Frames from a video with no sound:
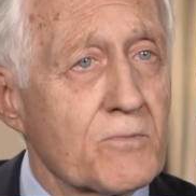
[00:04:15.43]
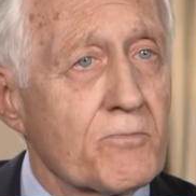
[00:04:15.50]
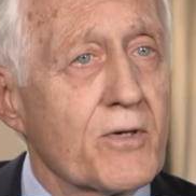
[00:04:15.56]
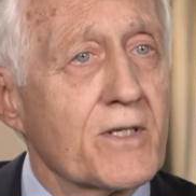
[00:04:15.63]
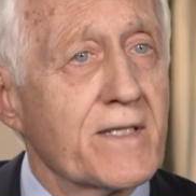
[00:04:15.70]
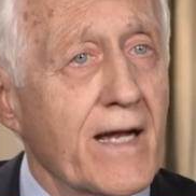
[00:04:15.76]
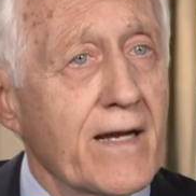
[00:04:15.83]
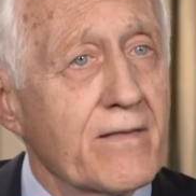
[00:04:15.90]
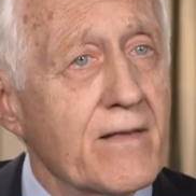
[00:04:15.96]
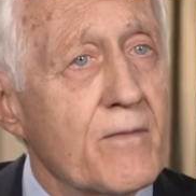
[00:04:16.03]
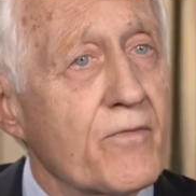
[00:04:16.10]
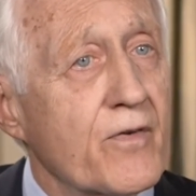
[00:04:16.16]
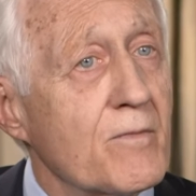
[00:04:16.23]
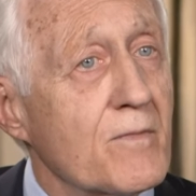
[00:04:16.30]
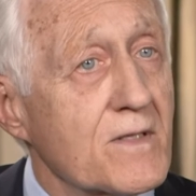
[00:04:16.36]
protect them
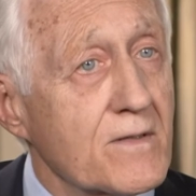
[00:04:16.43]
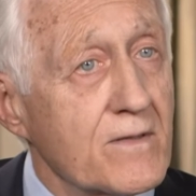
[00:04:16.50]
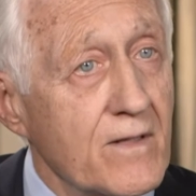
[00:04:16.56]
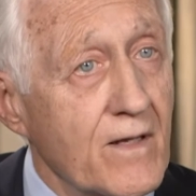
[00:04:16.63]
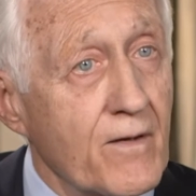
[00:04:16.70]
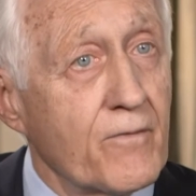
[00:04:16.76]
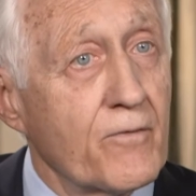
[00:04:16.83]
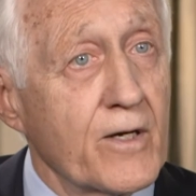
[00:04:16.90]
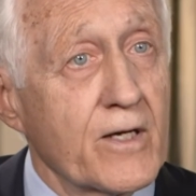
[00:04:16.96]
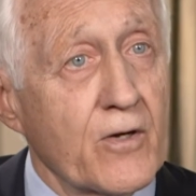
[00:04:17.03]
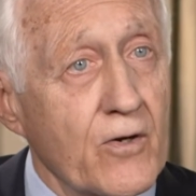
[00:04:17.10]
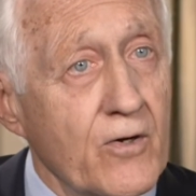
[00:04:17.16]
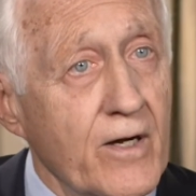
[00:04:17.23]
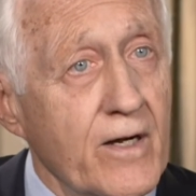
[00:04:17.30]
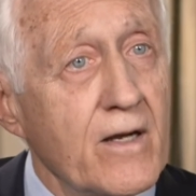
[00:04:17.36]
from a
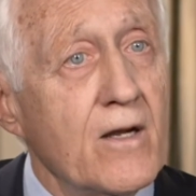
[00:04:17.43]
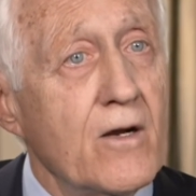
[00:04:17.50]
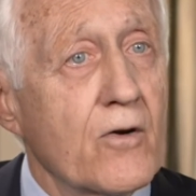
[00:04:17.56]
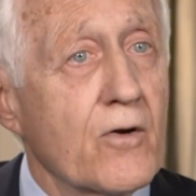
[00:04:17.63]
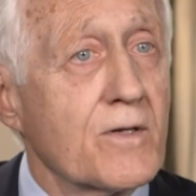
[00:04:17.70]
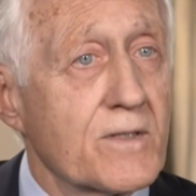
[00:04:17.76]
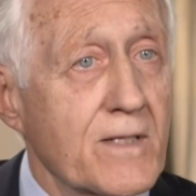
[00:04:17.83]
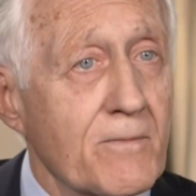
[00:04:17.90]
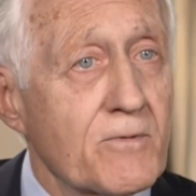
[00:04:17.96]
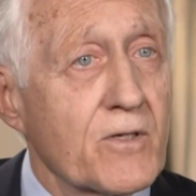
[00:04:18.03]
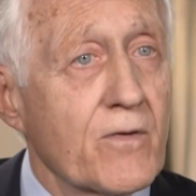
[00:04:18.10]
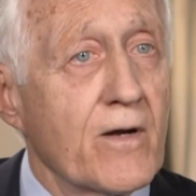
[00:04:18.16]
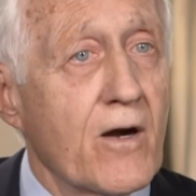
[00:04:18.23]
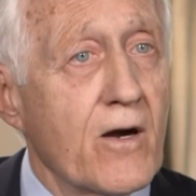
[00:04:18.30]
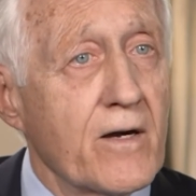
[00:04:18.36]
recurrent or a
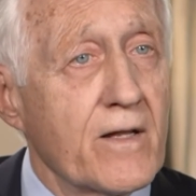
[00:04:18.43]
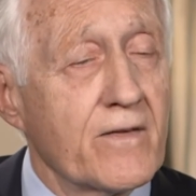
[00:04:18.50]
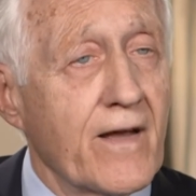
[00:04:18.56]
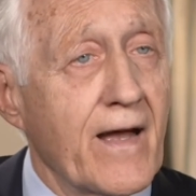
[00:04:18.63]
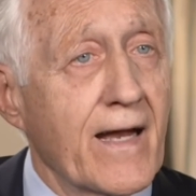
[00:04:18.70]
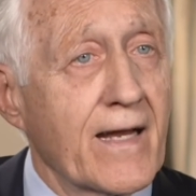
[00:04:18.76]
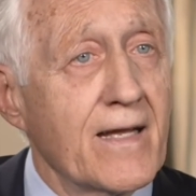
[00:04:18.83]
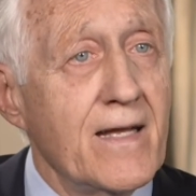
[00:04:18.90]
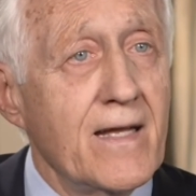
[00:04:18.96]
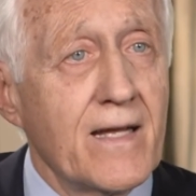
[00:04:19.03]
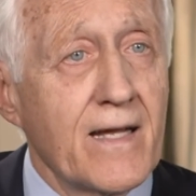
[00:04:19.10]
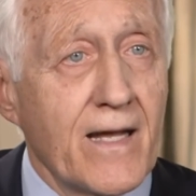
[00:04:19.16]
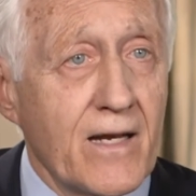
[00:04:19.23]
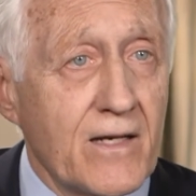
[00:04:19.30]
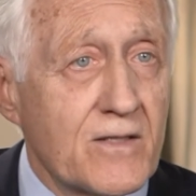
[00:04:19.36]
subsequent heart attack,
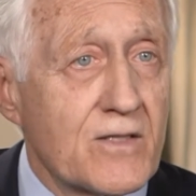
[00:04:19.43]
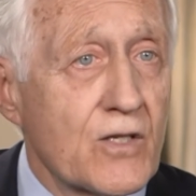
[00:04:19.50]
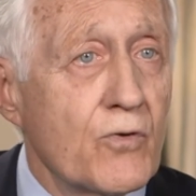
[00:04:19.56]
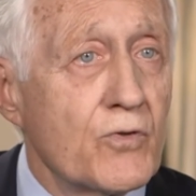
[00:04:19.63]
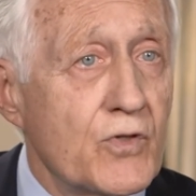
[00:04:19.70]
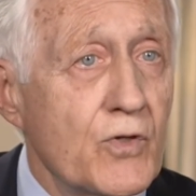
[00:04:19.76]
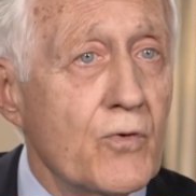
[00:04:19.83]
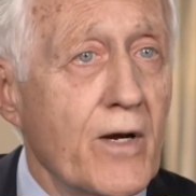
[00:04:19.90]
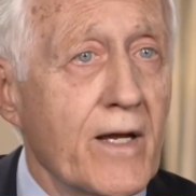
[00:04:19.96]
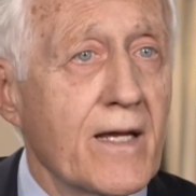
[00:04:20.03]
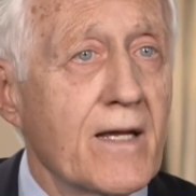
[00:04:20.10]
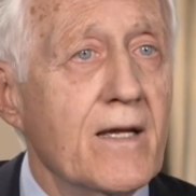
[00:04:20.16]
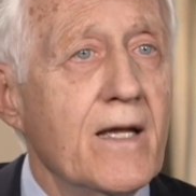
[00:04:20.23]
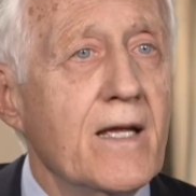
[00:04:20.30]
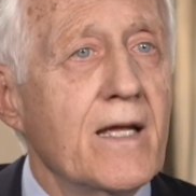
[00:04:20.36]
and in so doing,